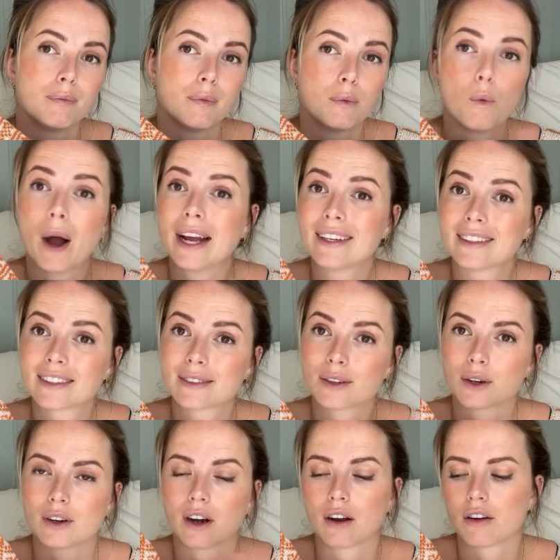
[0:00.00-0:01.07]
white
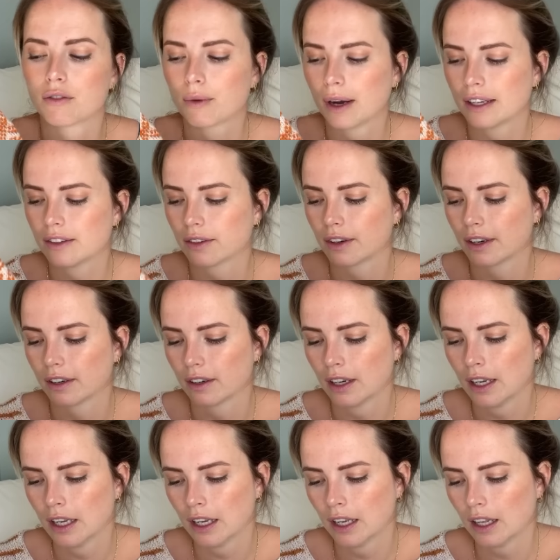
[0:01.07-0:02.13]
or off-white or
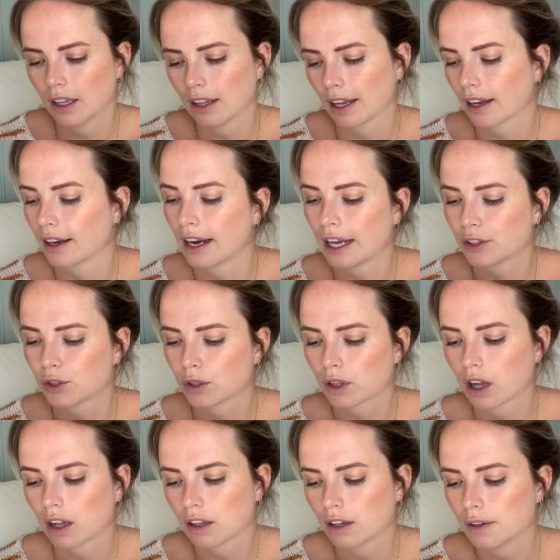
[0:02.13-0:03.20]
like a natural
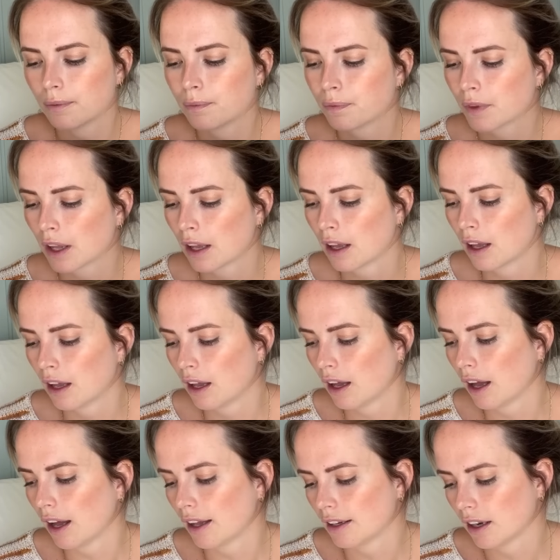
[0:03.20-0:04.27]
color.
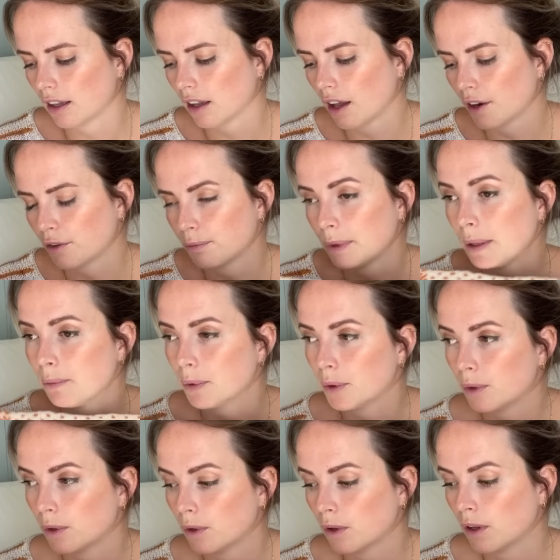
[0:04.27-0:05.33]
And a lot of
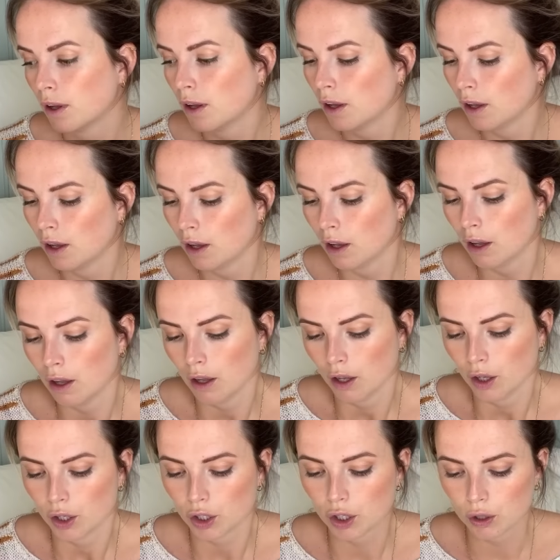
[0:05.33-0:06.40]
people
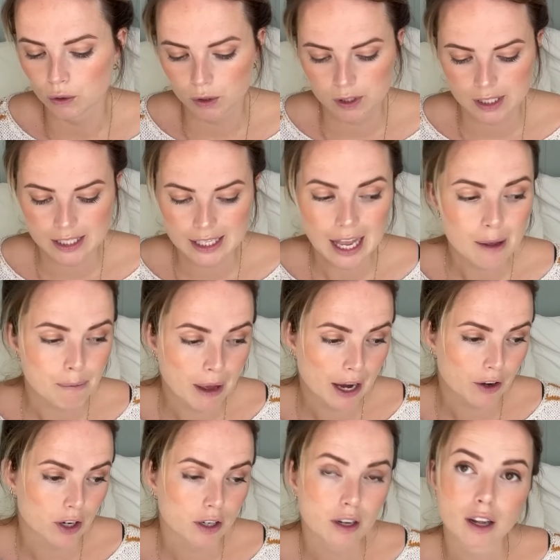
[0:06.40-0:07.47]
use the same
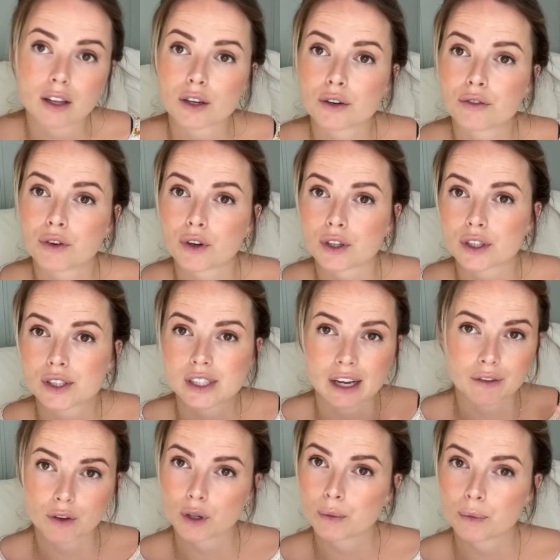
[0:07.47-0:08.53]
background color for
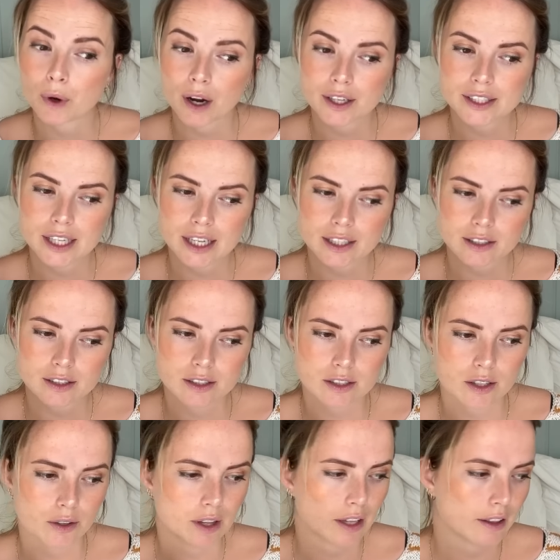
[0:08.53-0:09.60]
several projects
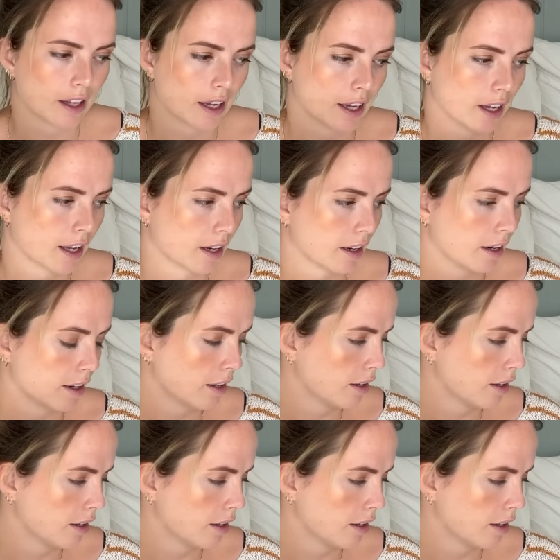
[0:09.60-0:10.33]
so that they can